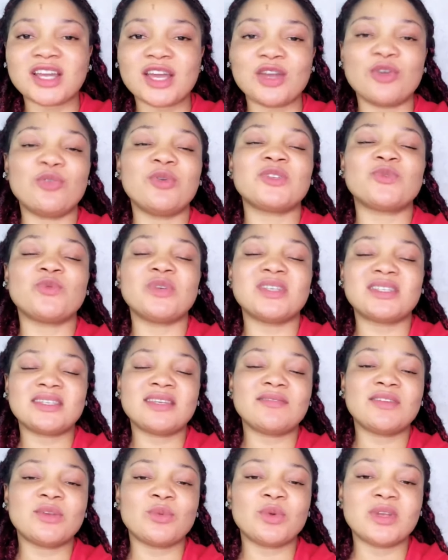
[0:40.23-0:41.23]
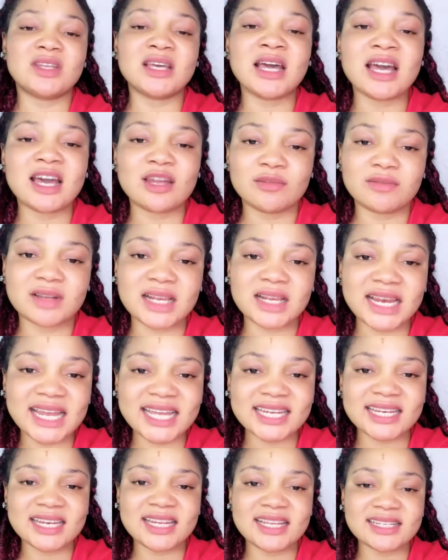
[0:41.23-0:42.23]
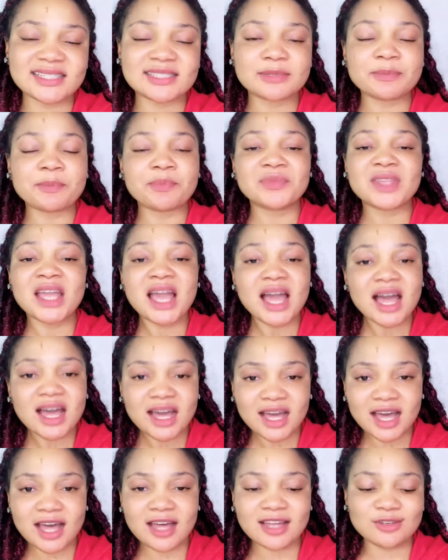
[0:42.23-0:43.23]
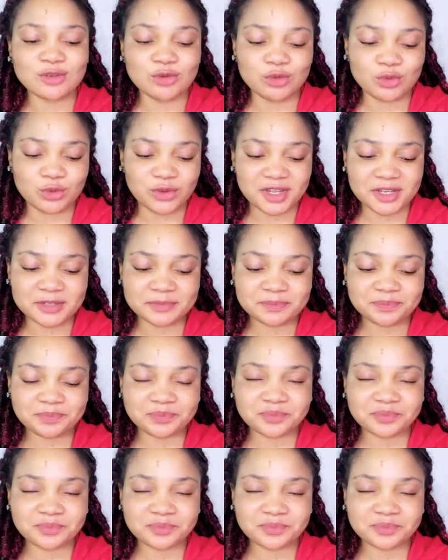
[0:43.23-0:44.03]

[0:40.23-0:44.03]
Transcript: I always receive it with a heart of gladness. Hallelujah.